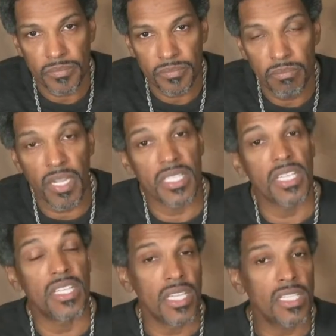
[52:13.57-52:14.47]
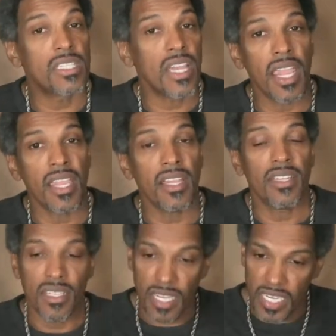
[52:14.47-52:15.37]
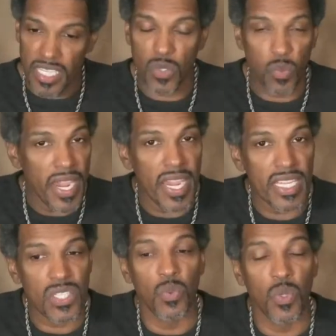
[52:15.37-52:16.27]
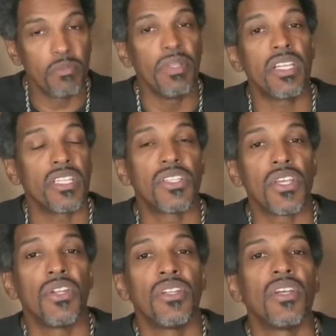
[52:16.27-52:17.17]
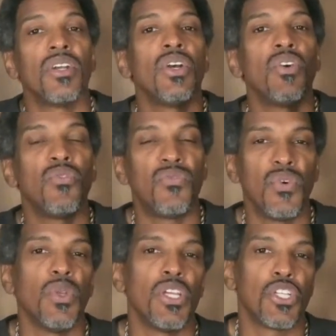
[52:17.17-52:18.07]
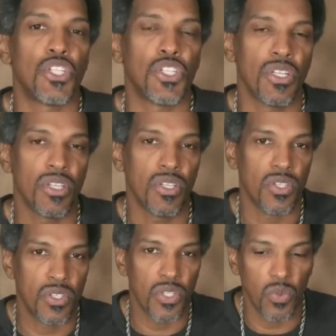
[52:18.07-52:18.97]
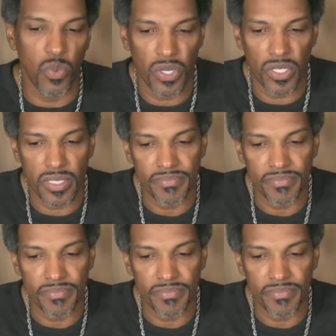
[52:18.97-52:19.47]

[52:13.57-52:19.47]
Because he did say that his ways would be considered foolish to the world.